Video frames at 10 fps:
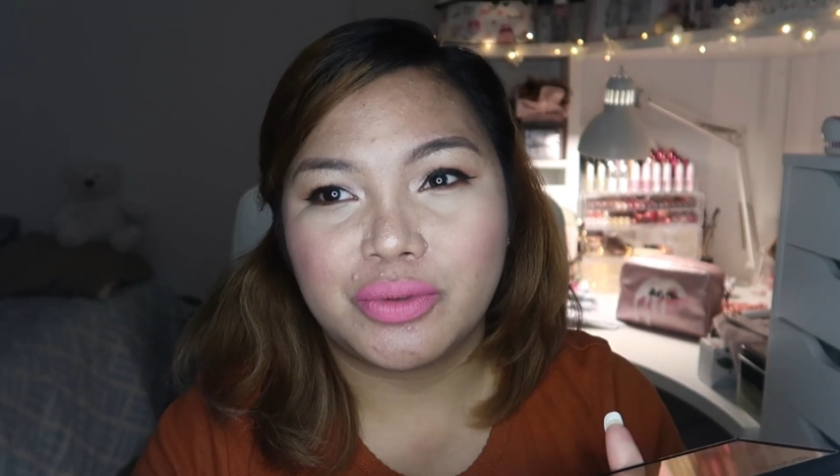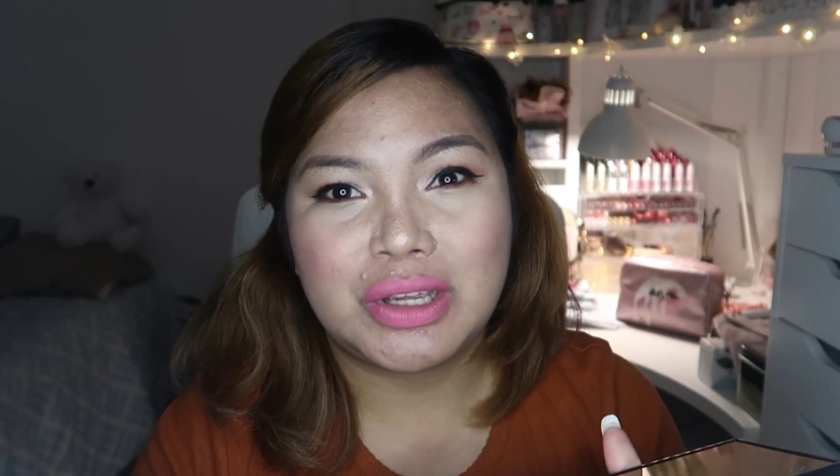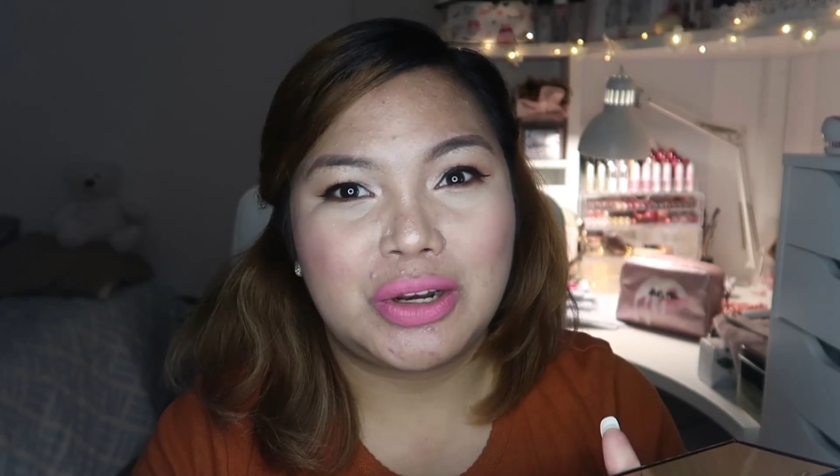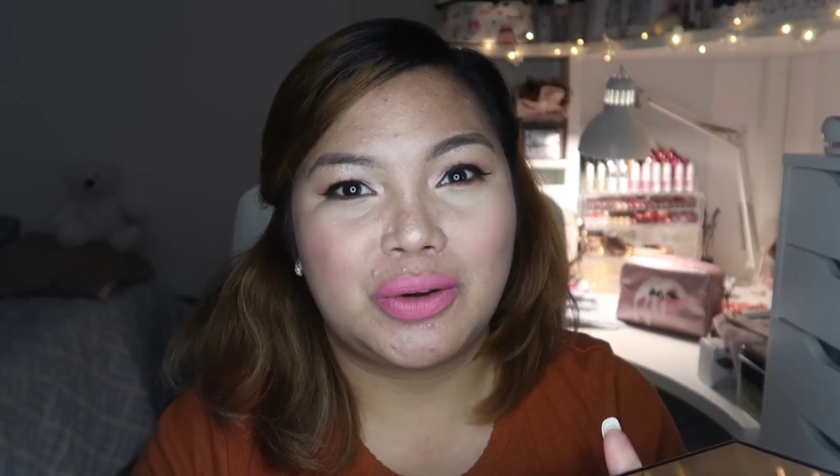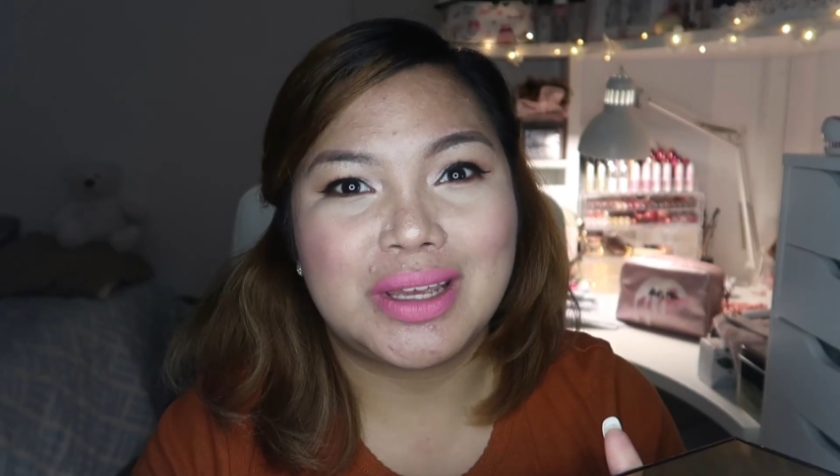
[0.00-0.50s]

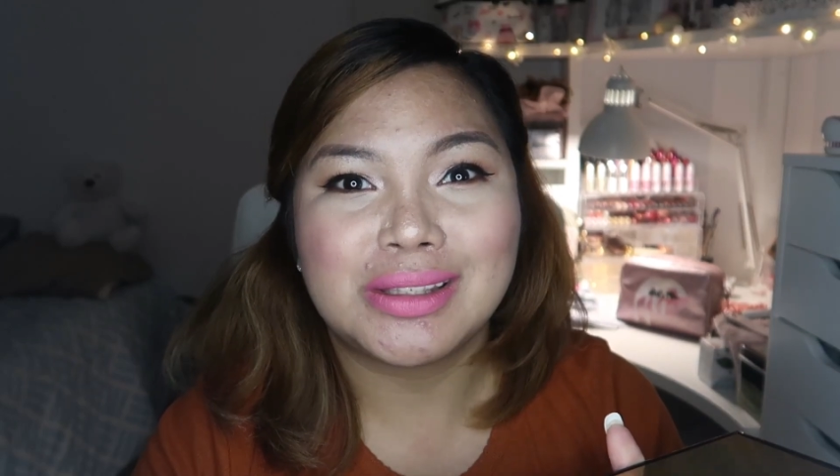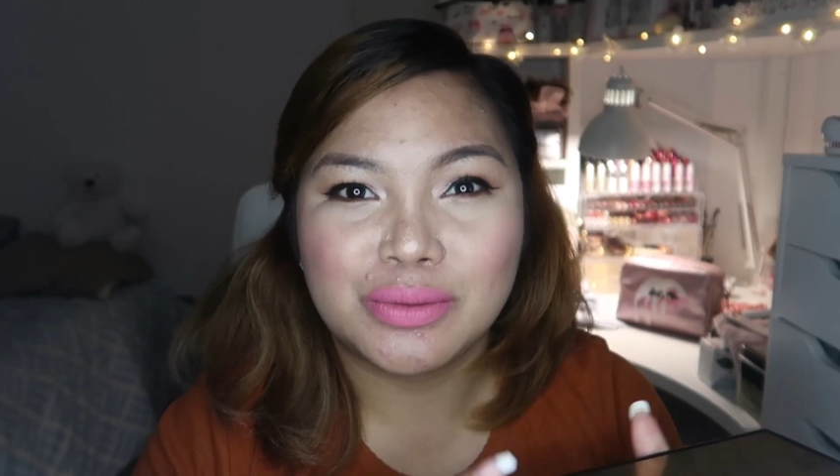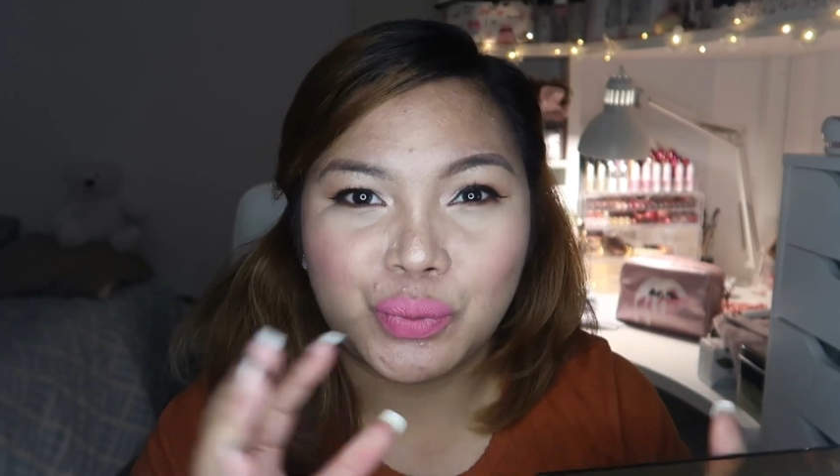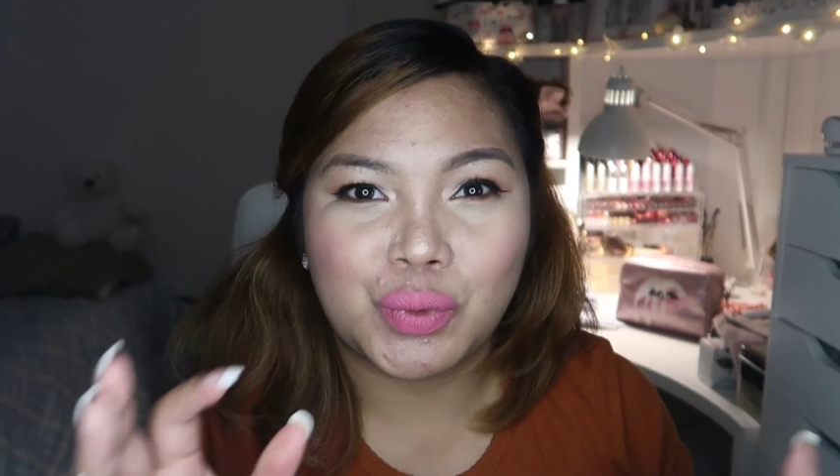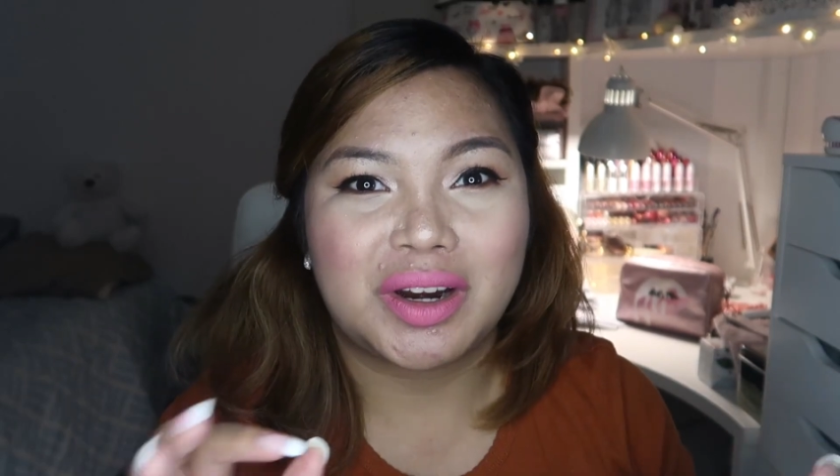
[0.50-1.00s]
you know, is
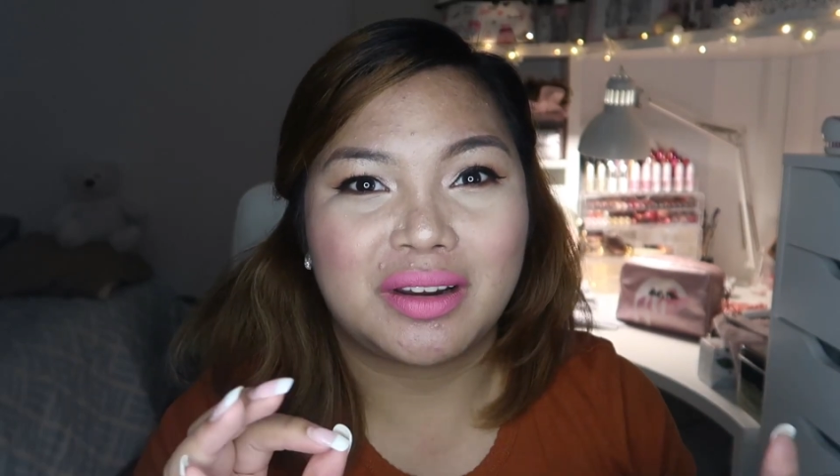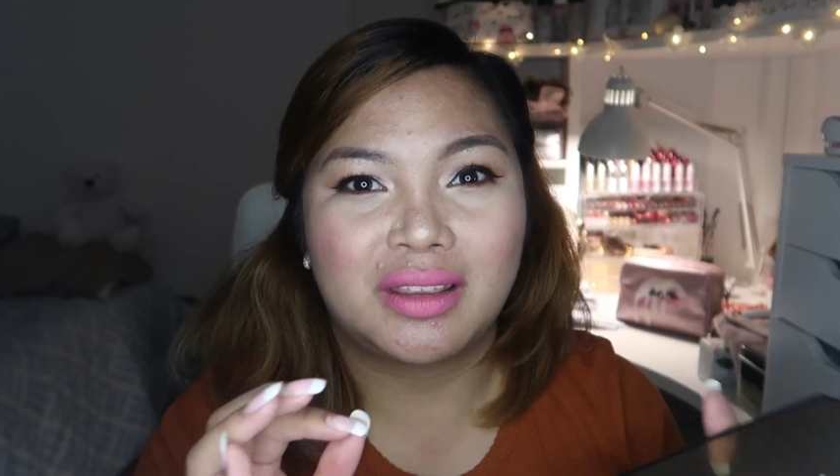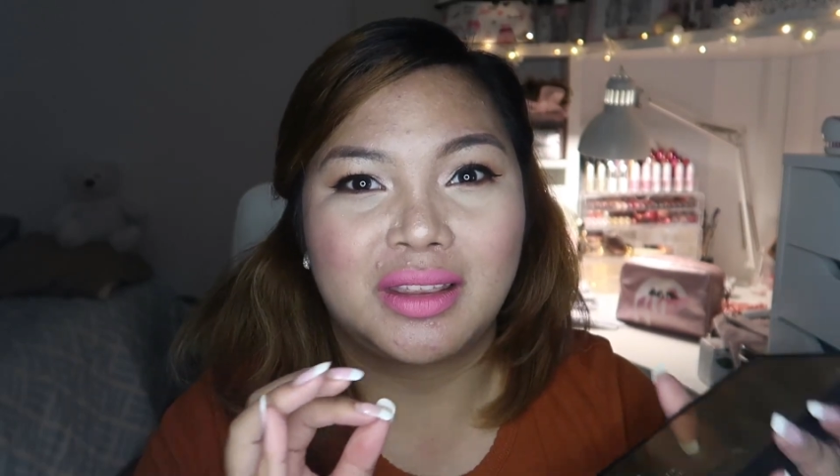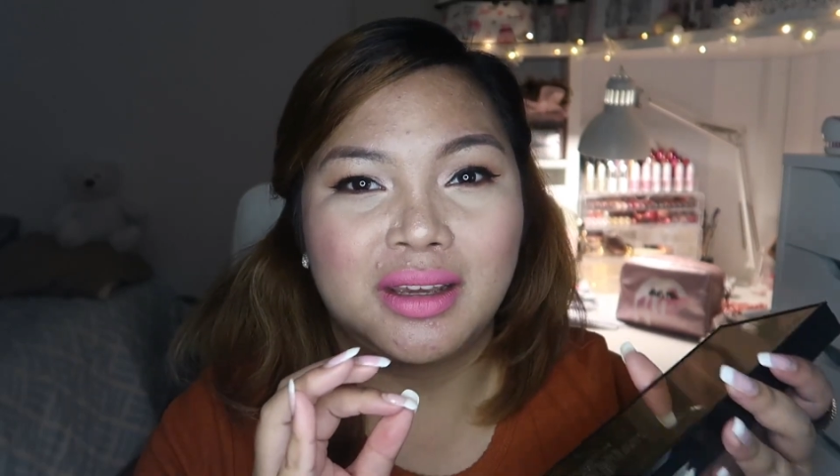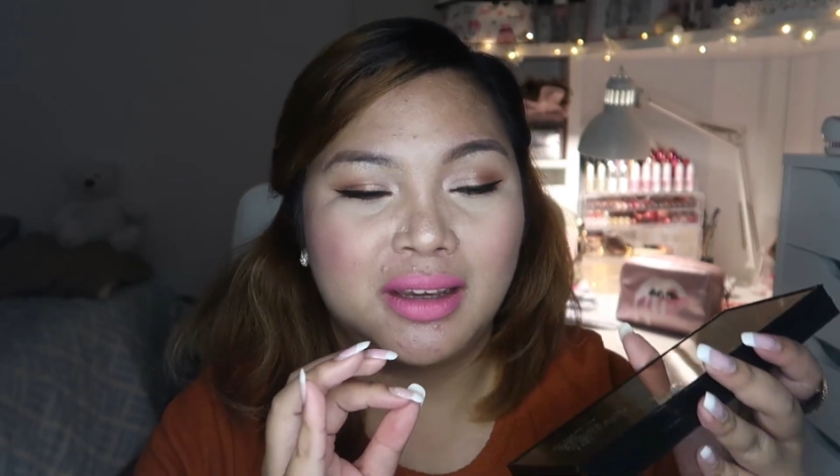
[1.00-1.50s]
worth
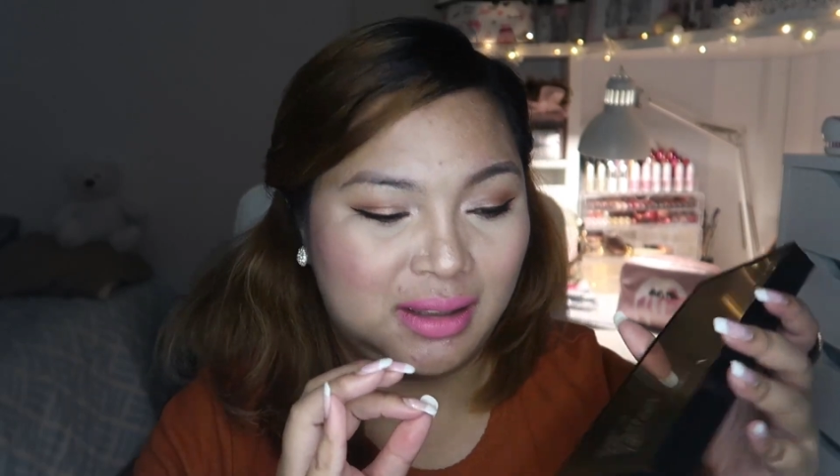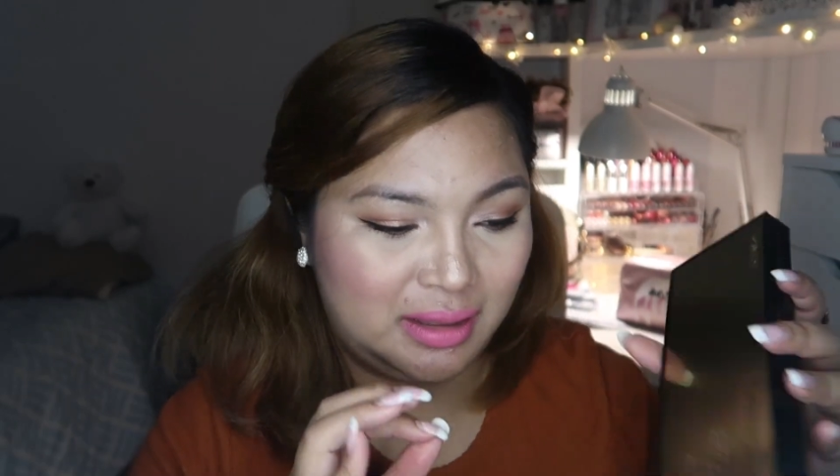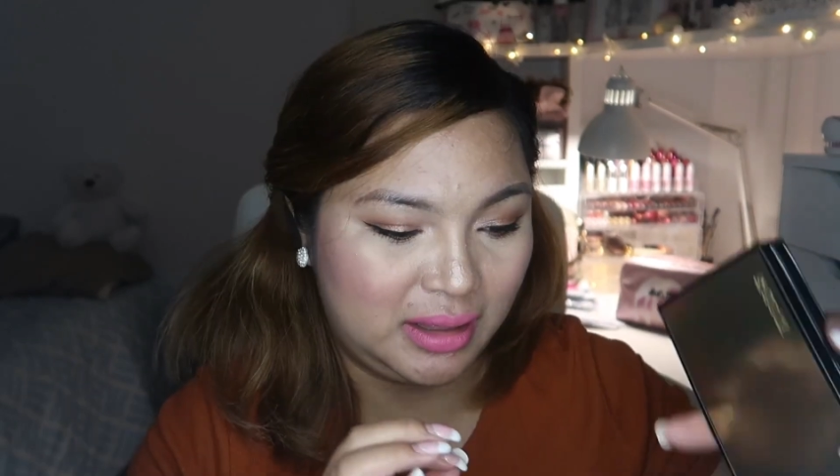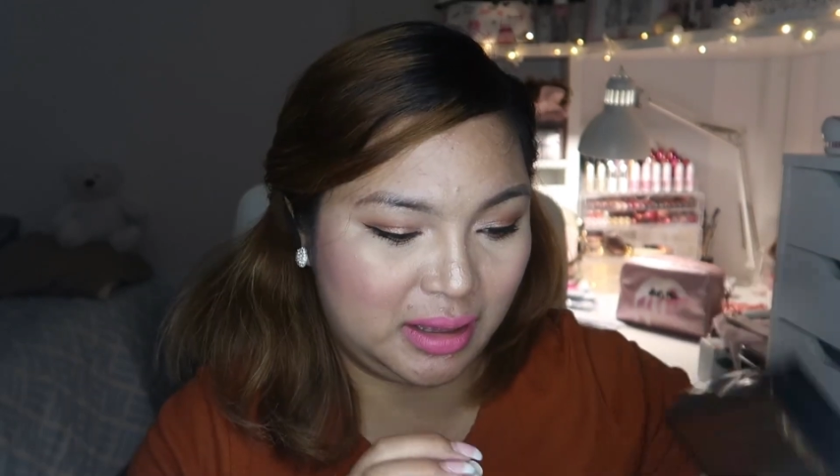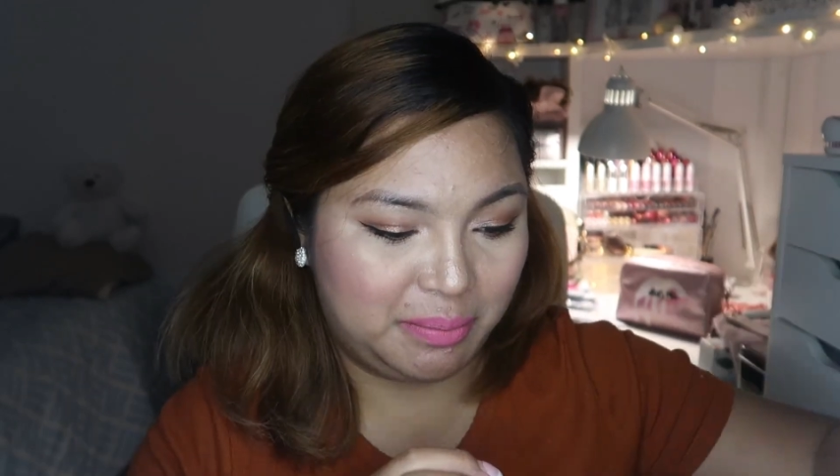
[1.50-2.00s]

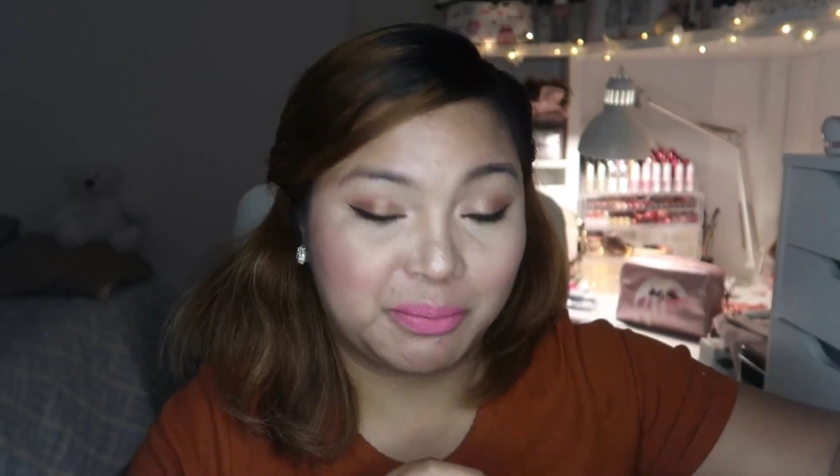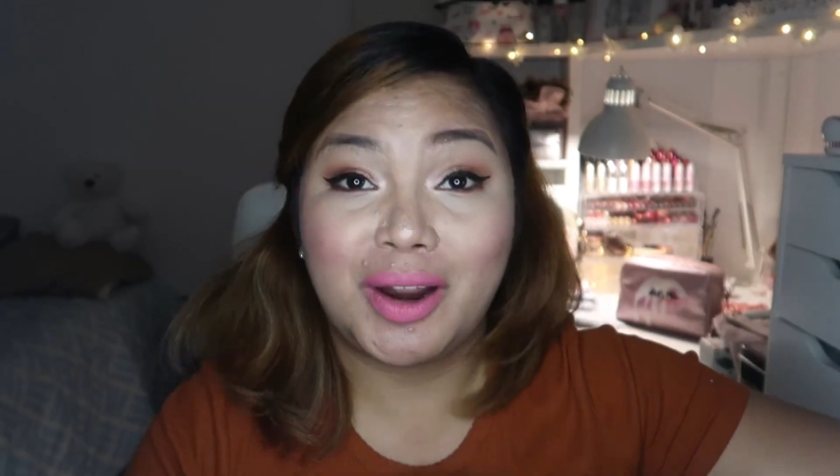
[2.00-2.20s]
the